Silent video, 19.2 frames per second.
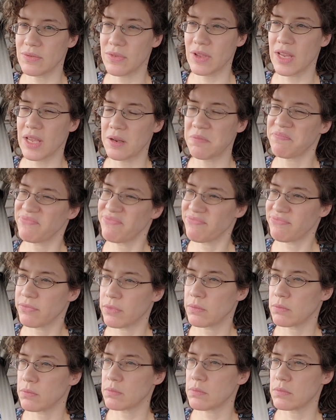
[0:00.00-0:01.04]

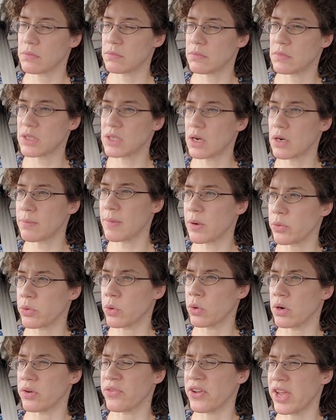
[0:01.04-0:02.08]
fan, start them out with
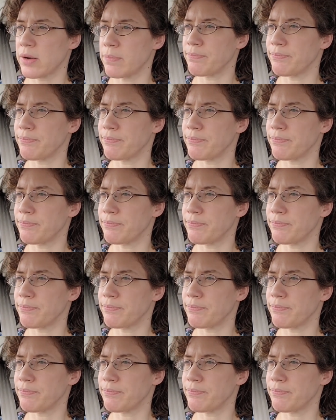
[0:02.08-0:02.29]
Horrified.